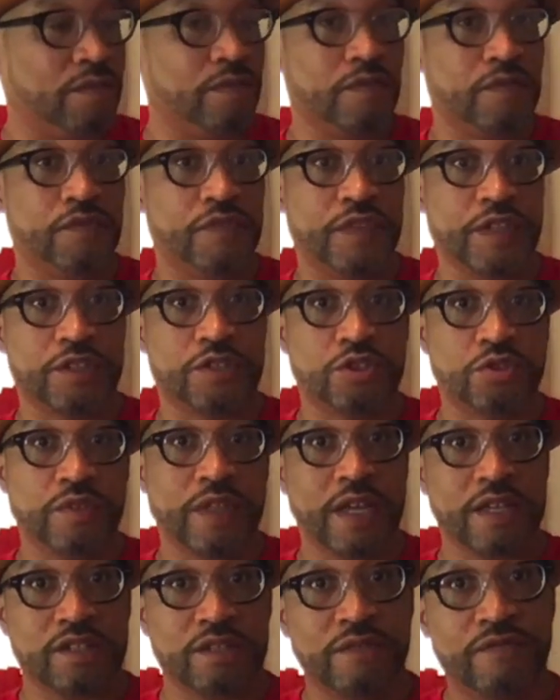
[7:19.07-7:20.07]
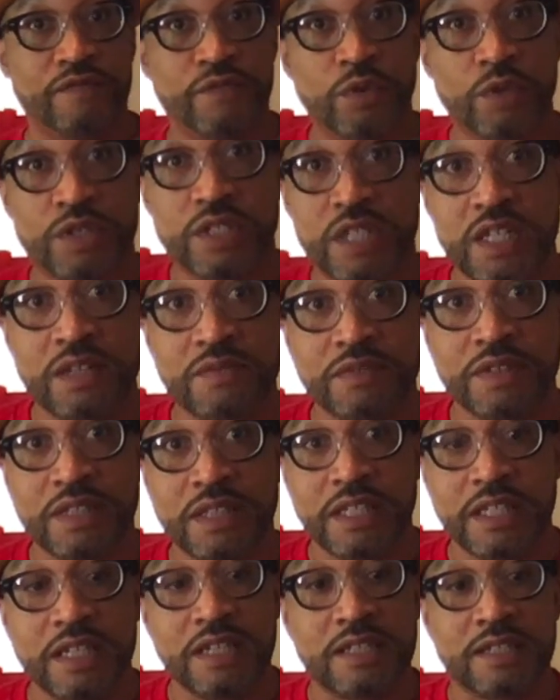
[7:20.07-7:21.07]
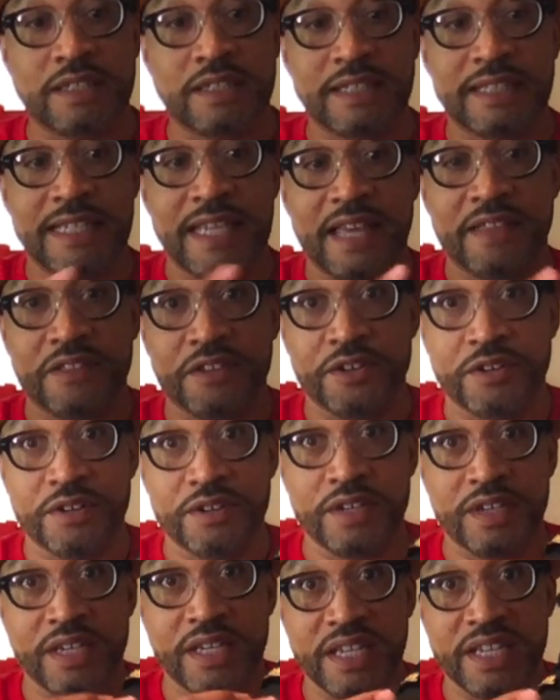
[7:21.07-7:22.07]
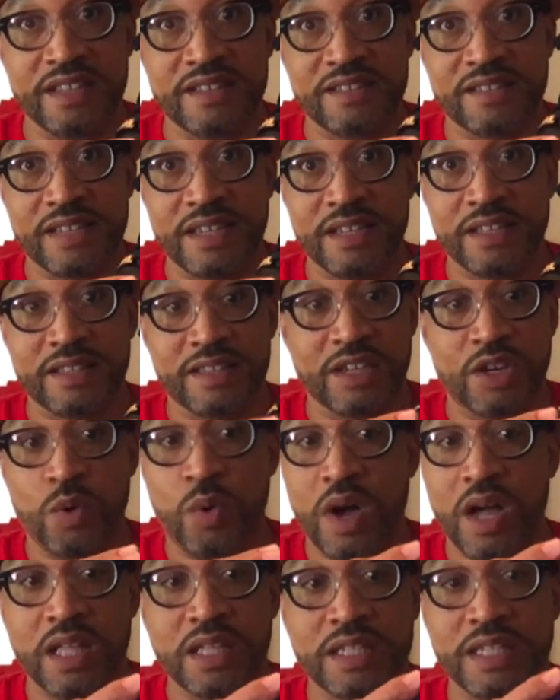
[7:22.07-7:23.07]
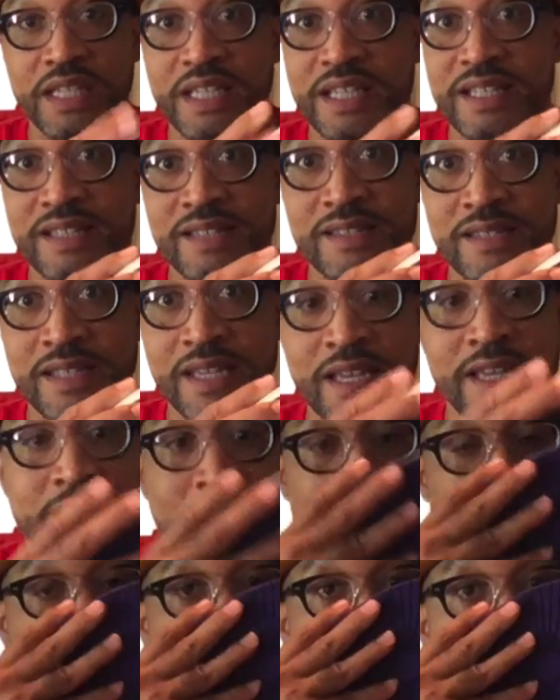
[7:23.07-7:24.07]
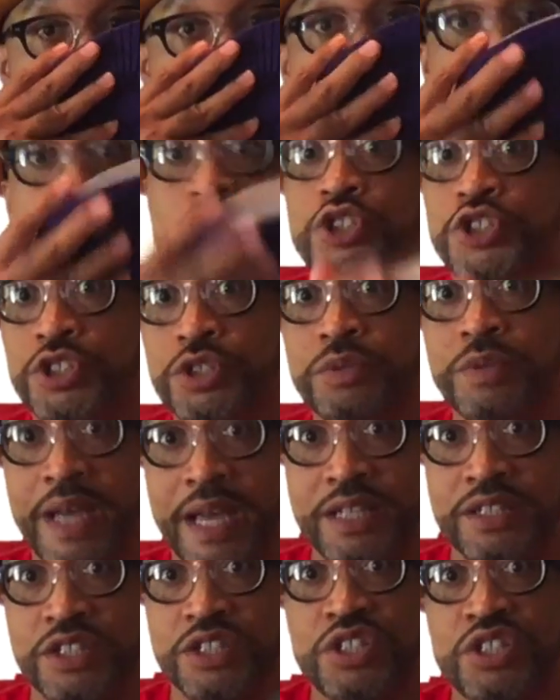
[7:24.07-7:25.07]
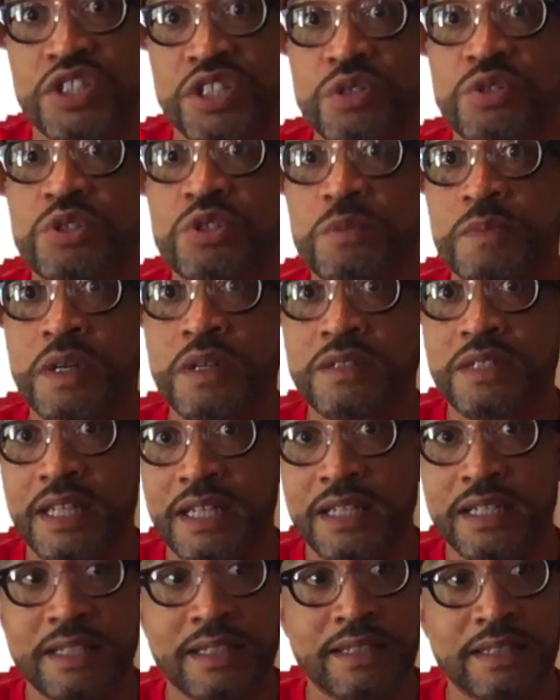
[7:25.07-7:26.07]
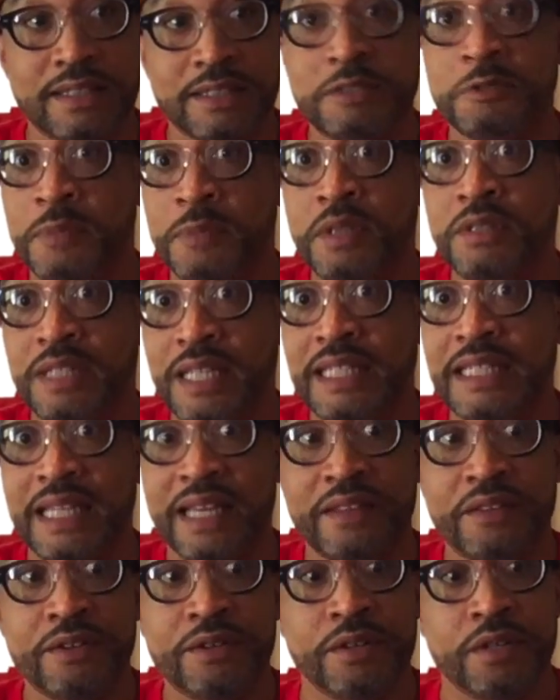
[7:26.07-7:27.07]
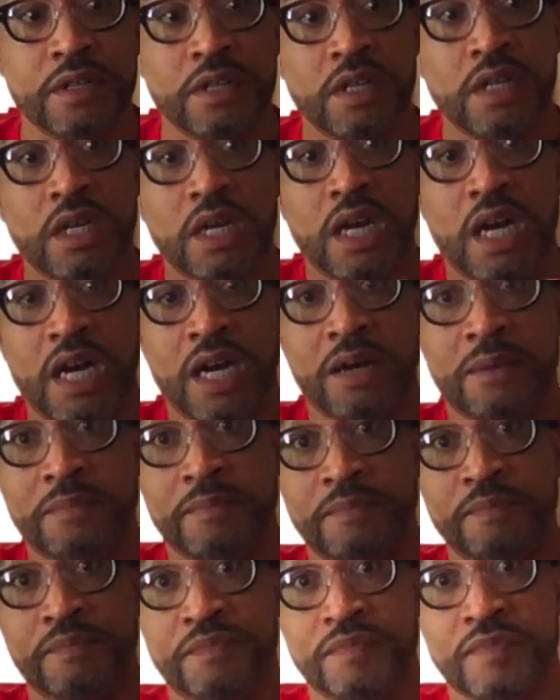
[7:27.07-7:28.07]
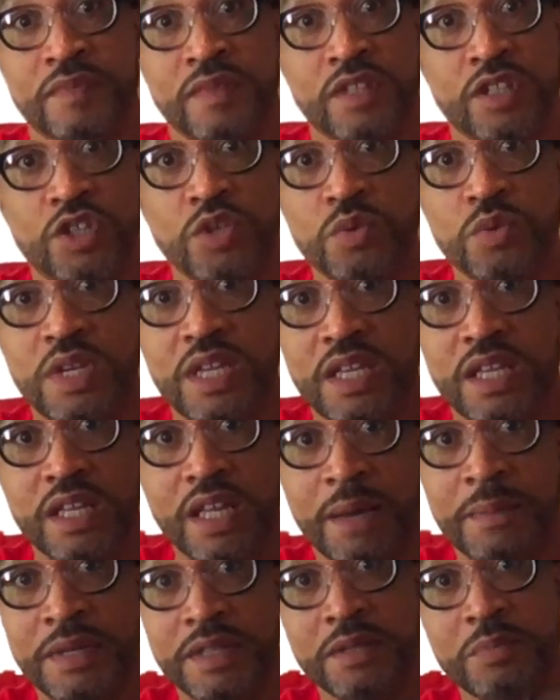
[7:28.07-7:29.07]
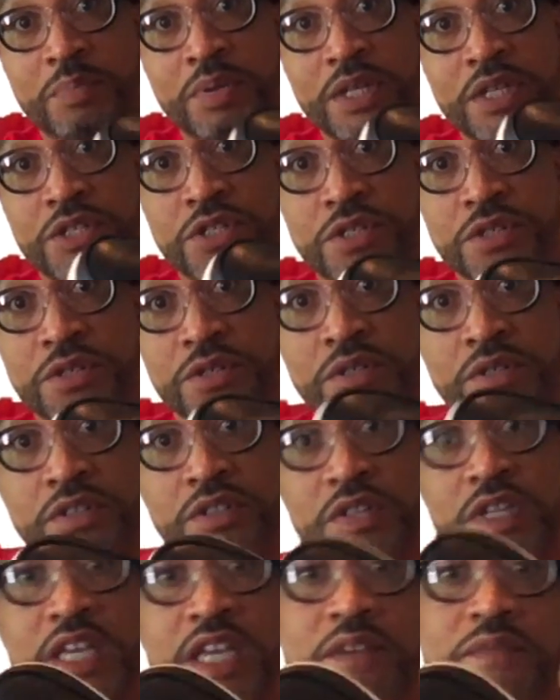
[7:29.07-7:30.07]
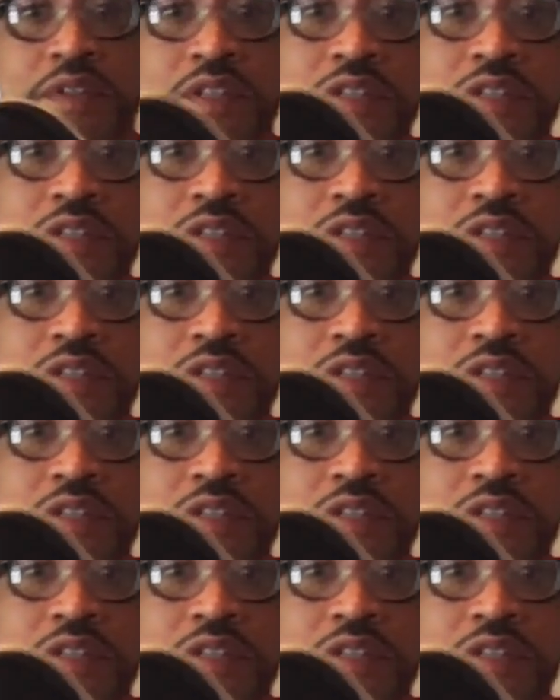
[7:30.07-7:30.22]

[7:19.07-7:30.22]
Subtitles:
this 2014 release leather is, the quality is insane. The shoe actually still smells like leather. I mean, the picture, you can't really